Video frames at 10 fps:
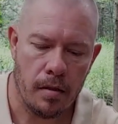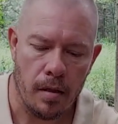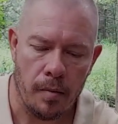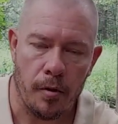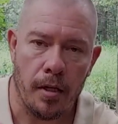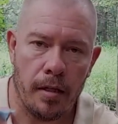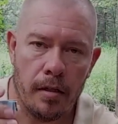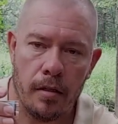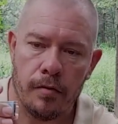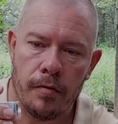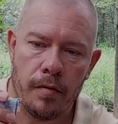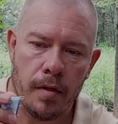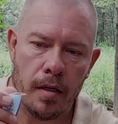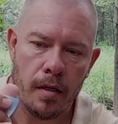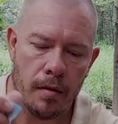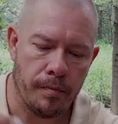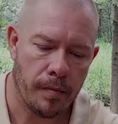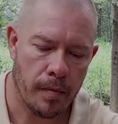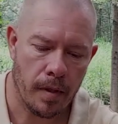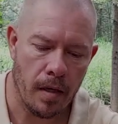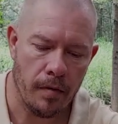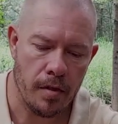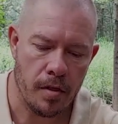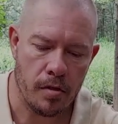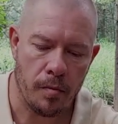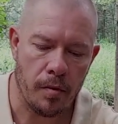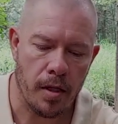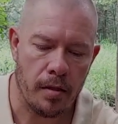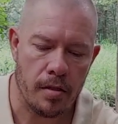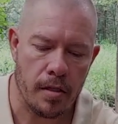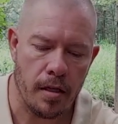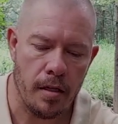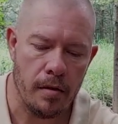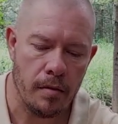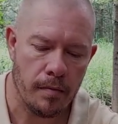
a protective cover just to protect the screen,